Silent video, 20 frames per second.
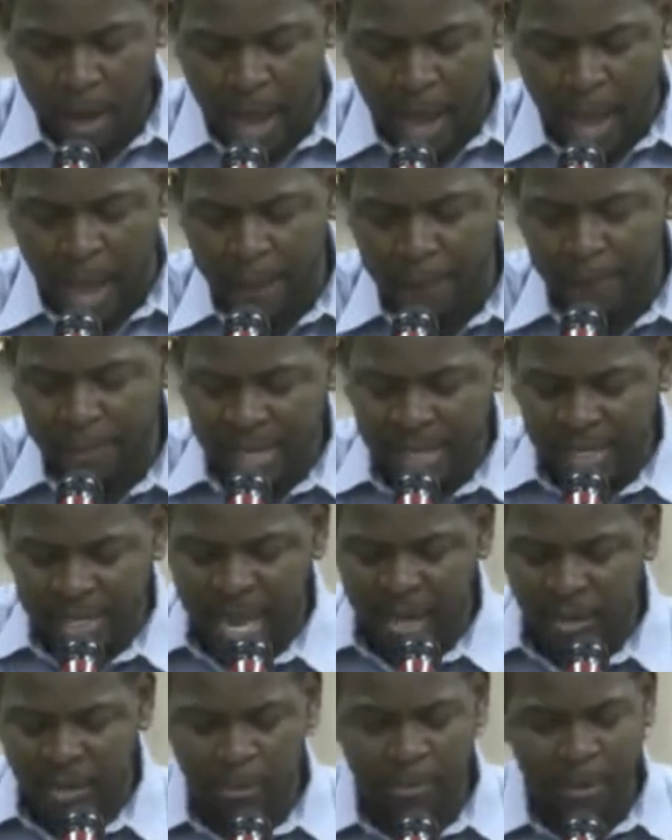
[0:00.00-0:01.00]
I bend
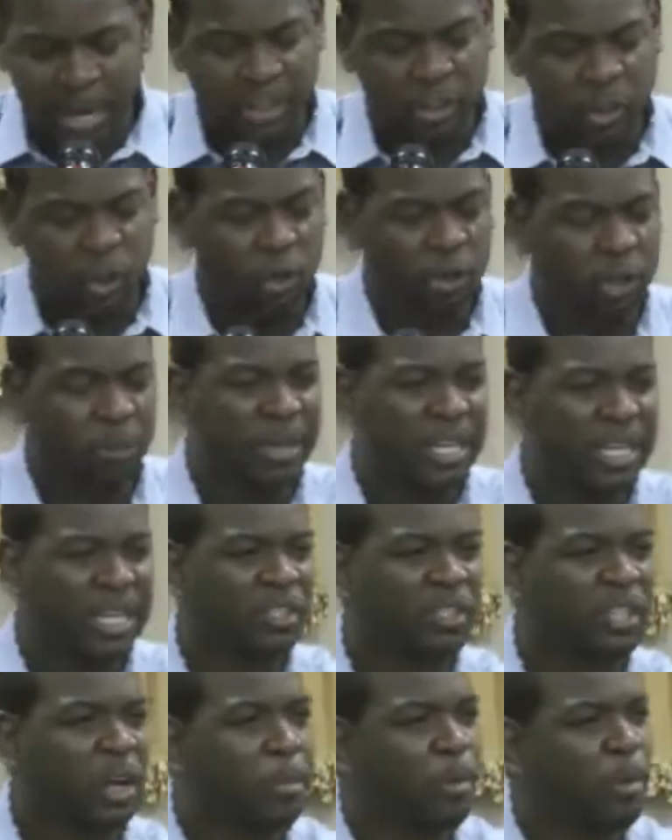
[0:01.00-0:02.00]
down to my children because
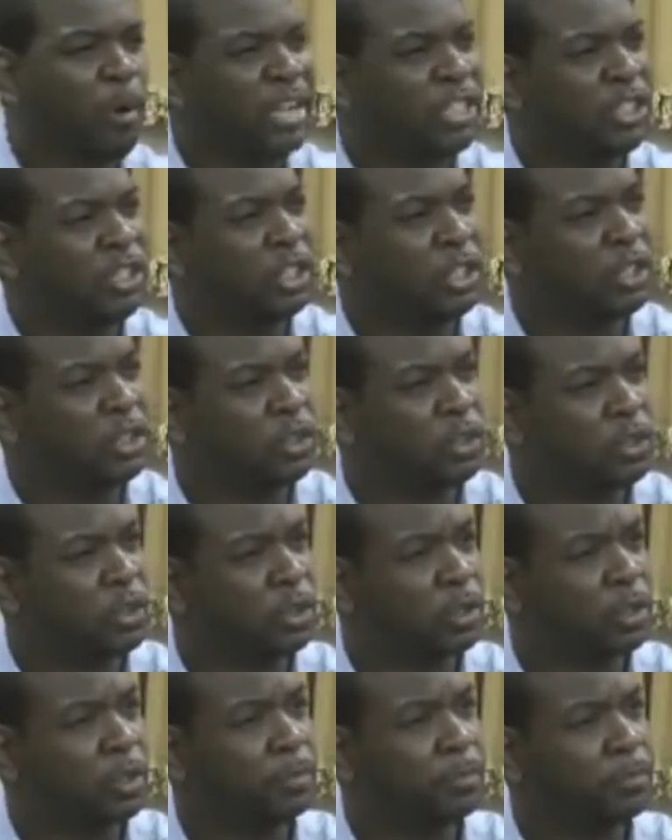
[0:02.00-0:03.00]
they're
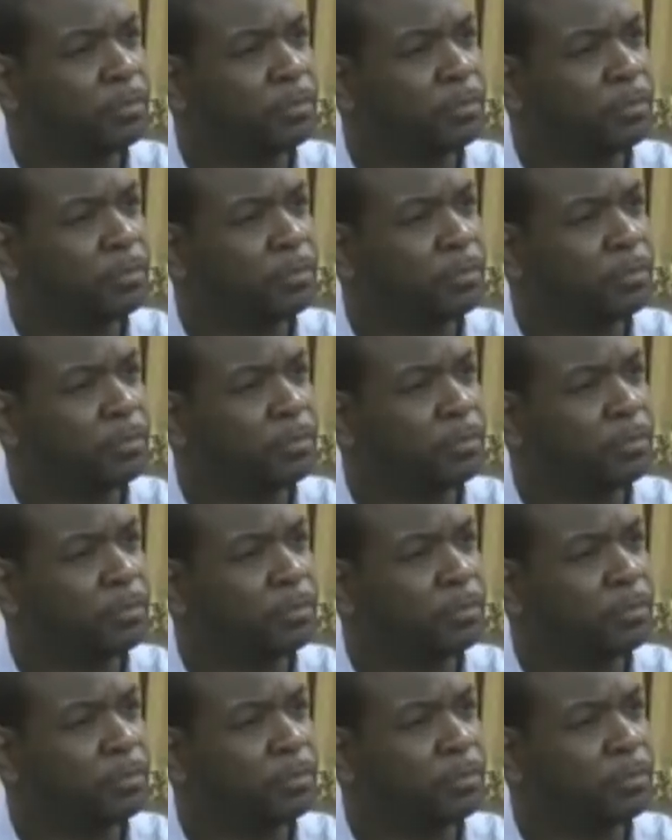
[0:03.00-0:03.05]
precious.